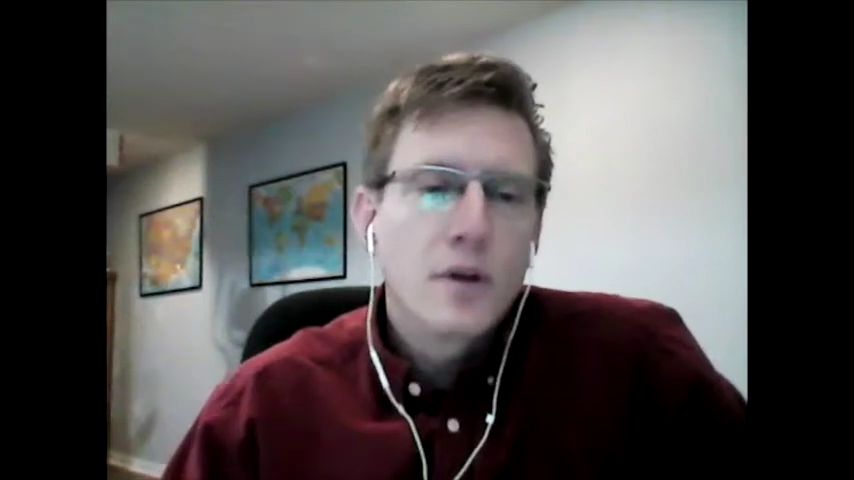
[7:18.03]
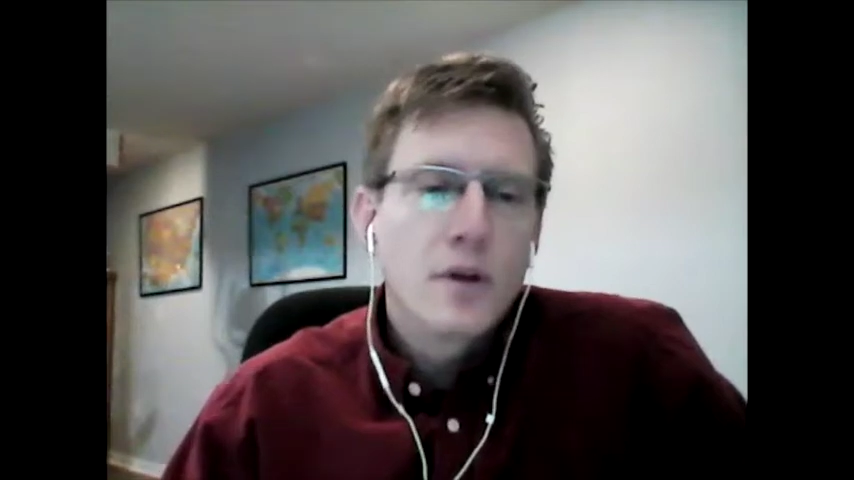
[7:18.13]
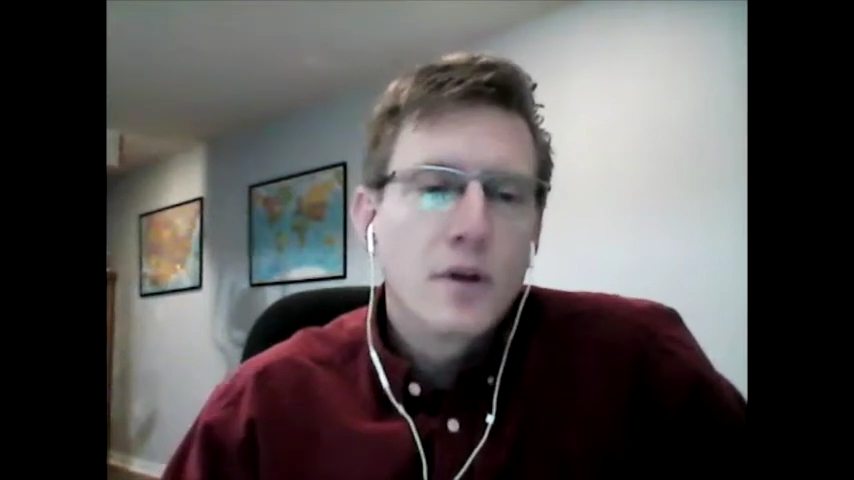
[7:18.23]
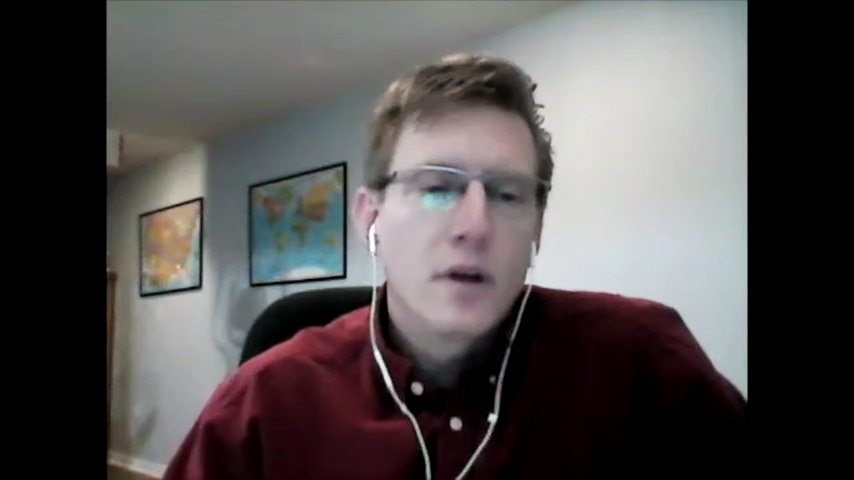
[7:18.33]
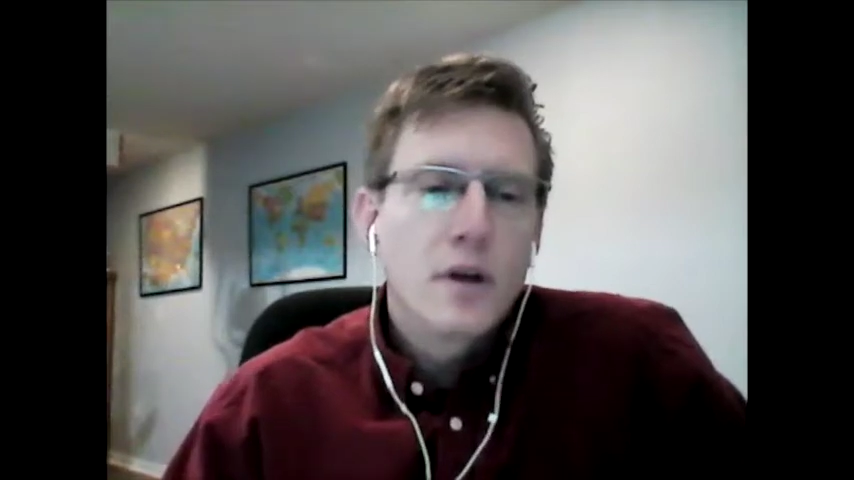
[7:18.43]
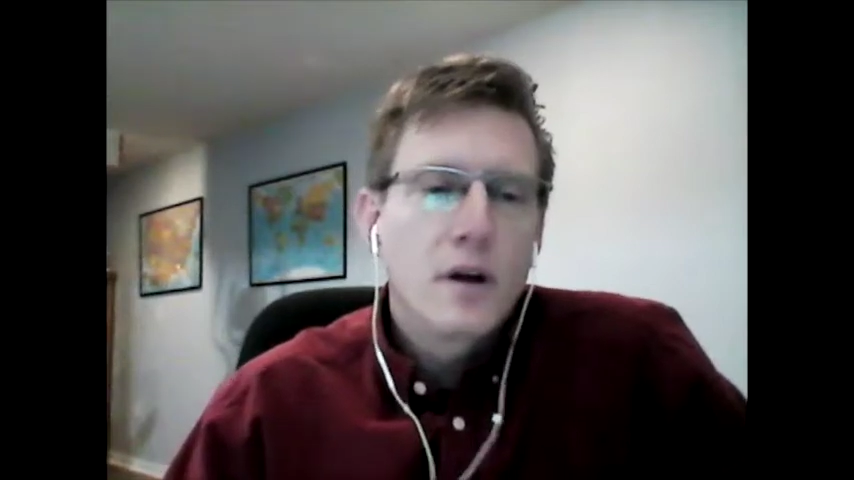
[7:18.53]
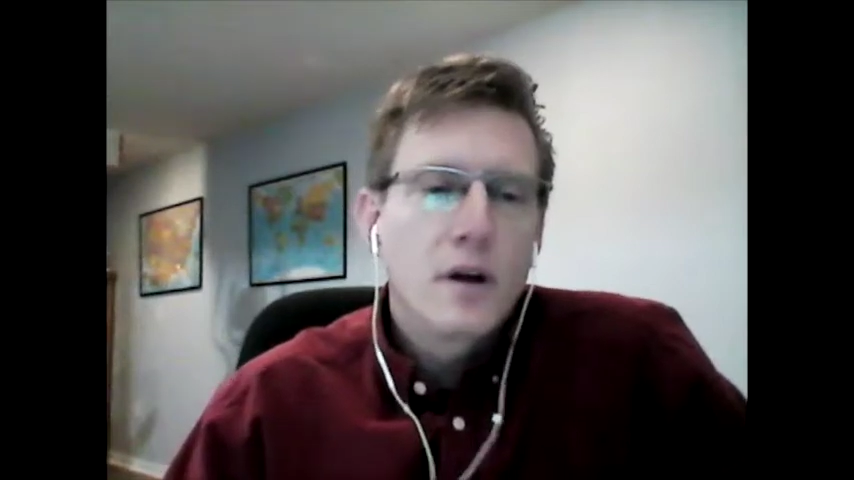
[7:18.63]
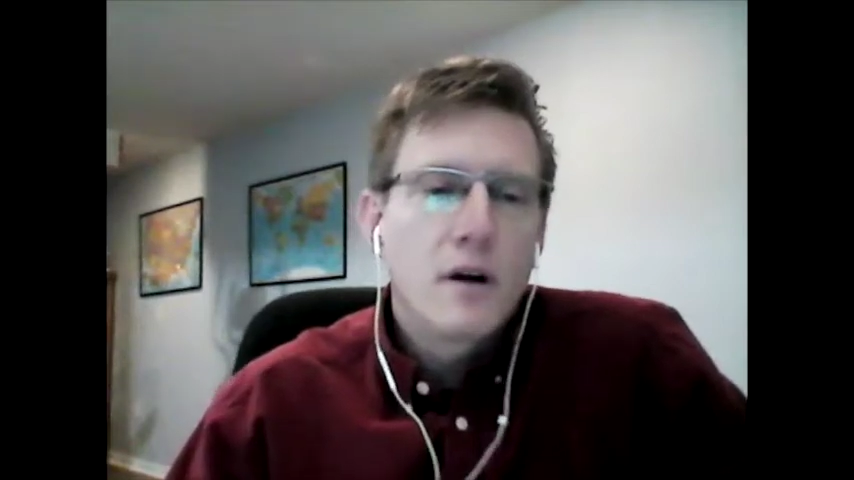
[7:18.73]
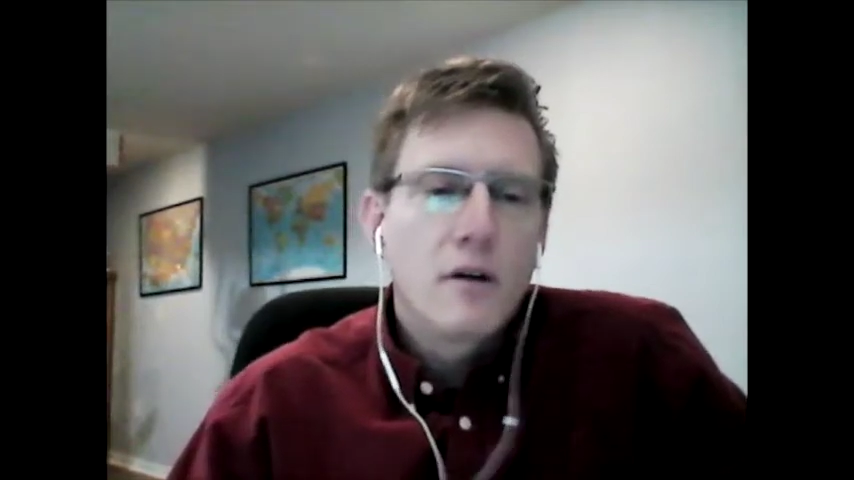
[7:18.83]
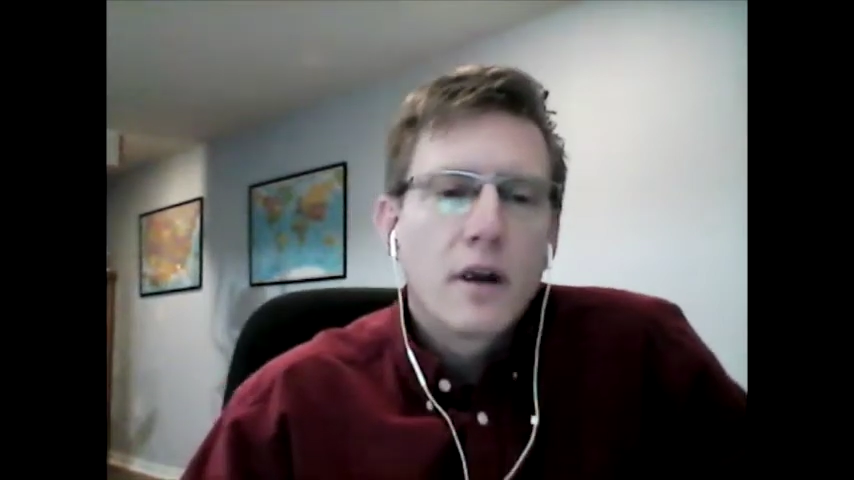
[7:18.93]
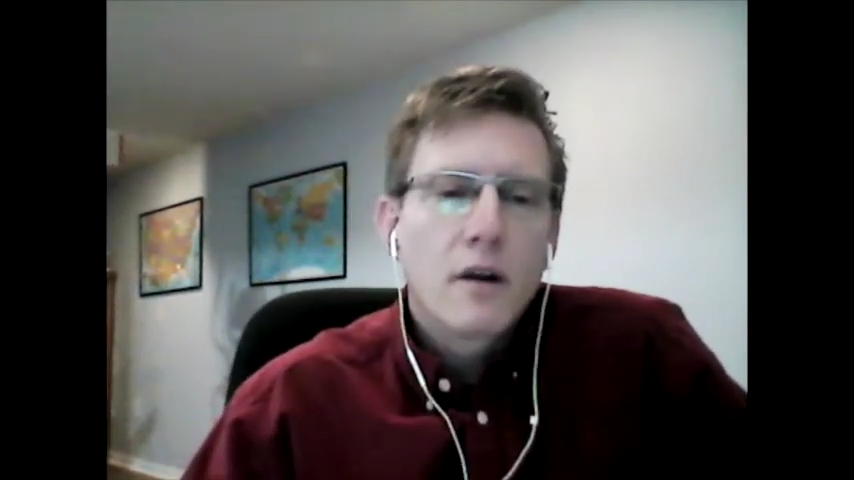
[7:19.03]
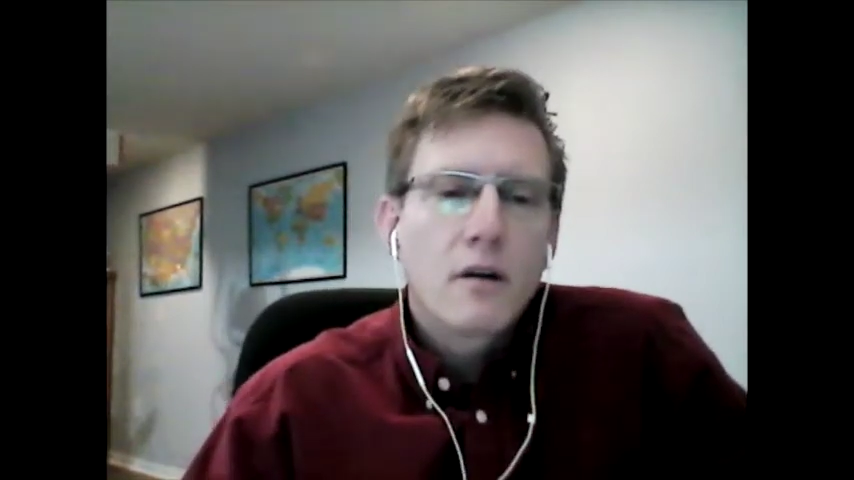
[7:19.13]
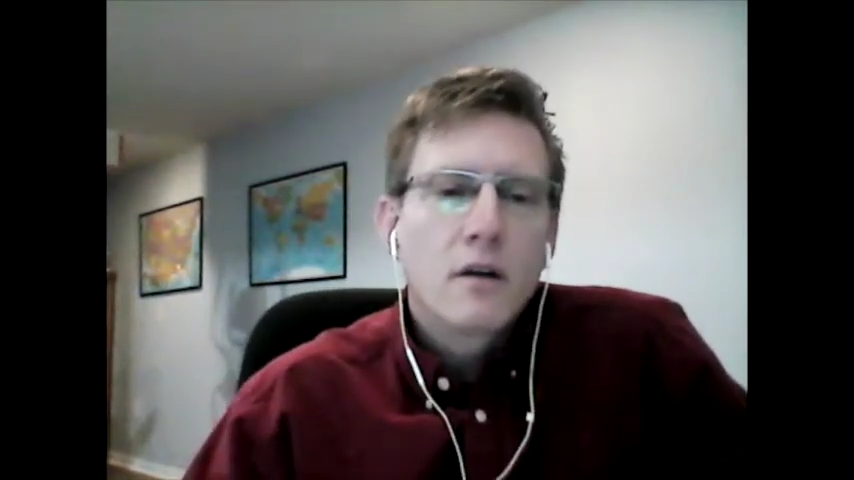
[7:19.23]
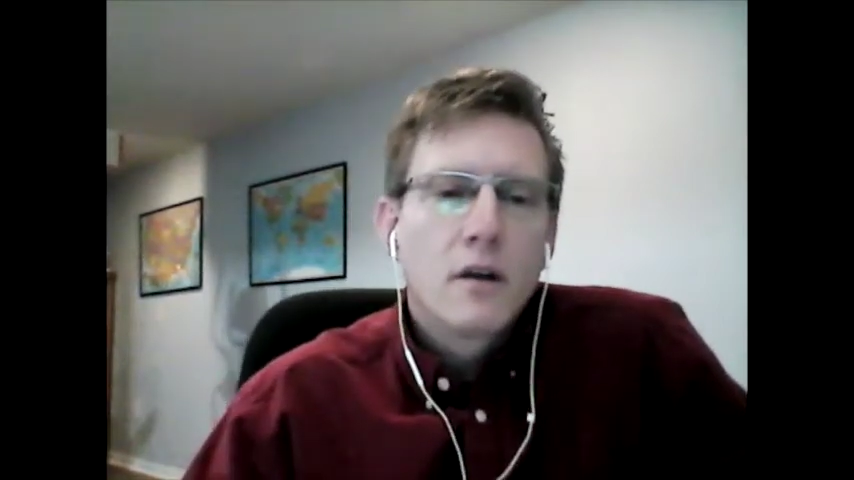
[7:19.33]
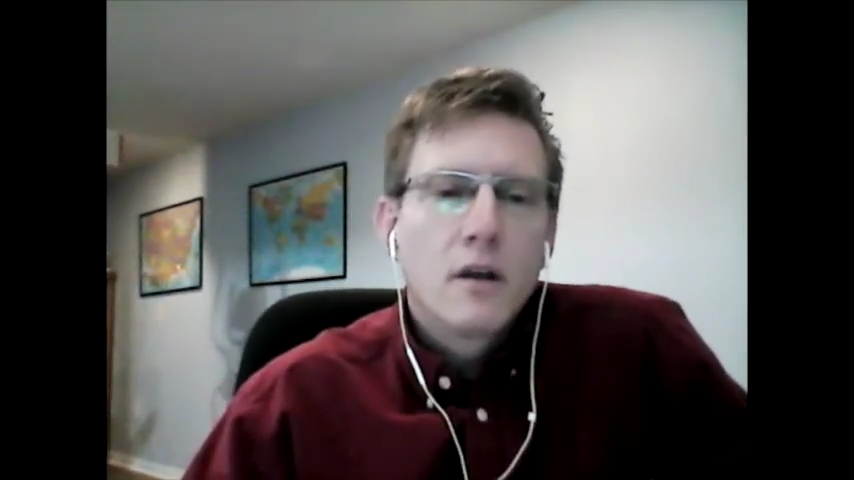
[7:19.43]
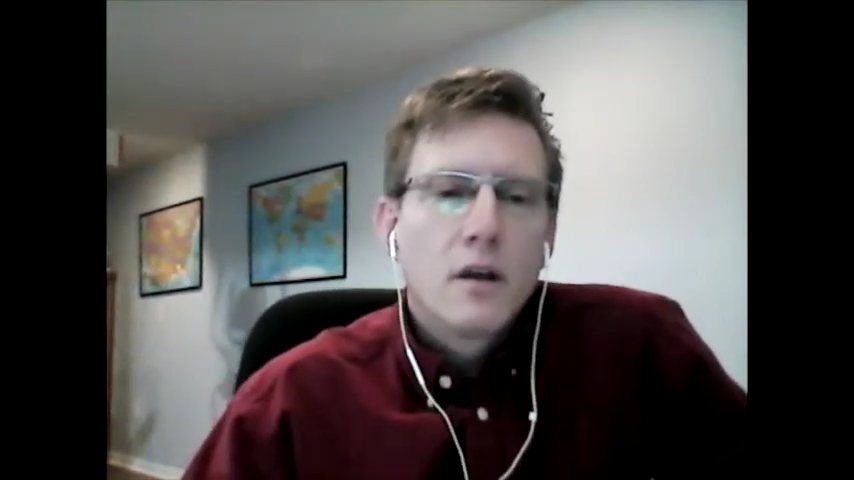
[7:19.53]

of where